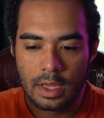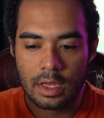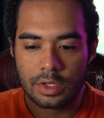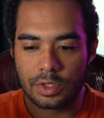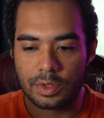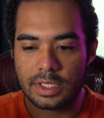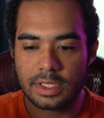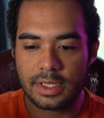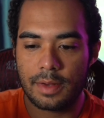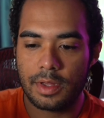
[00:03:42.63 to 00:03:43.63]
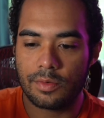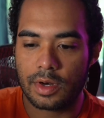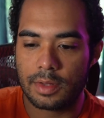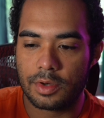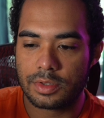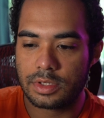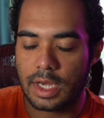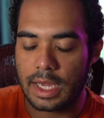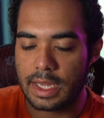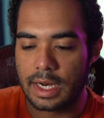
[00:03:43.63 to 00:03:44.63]
So this is going to be one of the most,
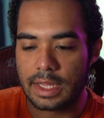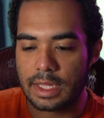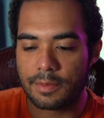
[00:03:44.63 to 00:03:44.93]
I think the